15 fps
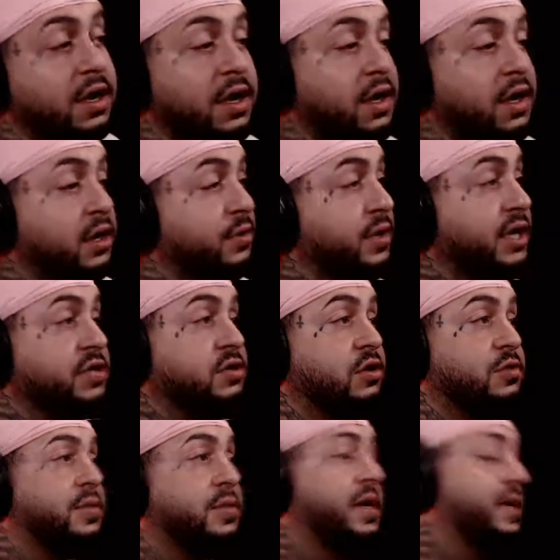we got to talk
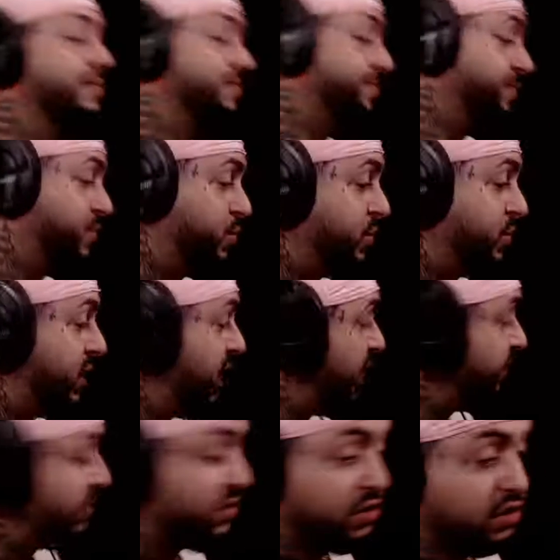about it. We have
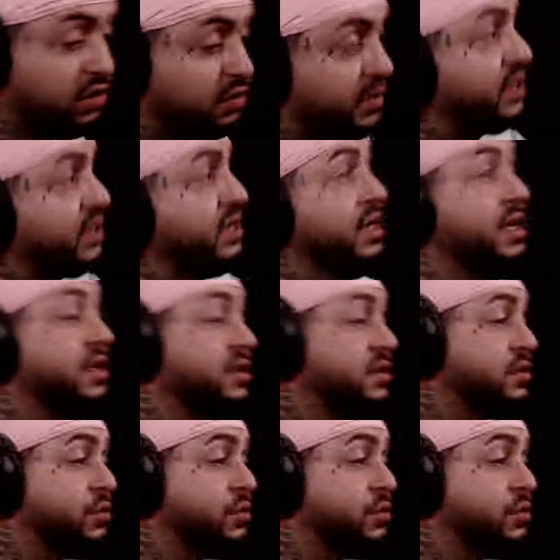to talk about it. It is too